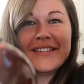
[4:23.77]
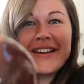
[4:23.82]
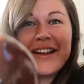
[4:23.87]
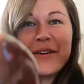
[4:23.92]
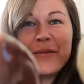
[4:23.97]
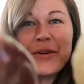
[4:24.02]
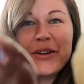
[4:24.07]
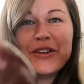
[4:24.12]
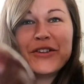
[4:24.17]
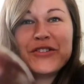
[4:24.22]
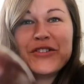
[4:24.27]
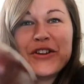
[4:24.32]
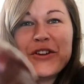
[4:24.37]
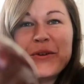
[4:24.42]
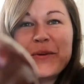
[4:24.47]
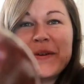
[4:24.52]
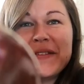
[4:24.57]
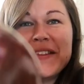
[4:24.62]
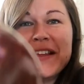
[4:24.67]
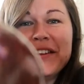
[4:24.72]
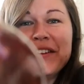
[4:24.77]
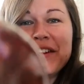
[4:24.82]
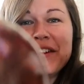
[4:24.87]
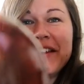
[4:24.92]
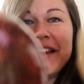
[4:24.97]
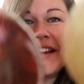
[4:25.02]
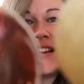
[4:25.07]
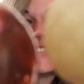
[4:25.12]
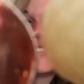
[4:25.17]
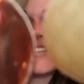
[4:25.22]
I want to show you what they look
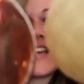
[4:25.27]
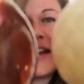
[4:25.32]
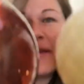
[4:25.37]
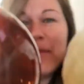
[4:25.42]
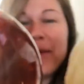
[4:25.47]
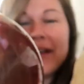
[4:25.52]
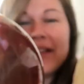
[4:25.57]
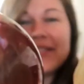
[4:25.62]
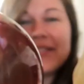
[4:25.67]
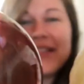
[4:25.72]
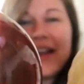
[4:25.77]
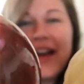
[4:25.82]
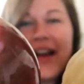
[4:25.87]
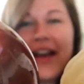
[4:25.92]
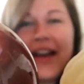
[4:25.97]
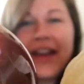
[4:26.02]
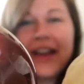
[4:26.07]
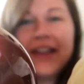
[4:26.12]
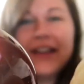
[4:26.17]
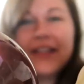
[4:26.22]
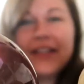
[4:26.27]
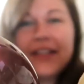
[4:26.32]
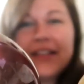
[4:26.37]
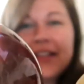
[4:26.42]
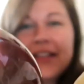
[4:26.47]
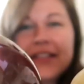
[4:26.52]
like side by side.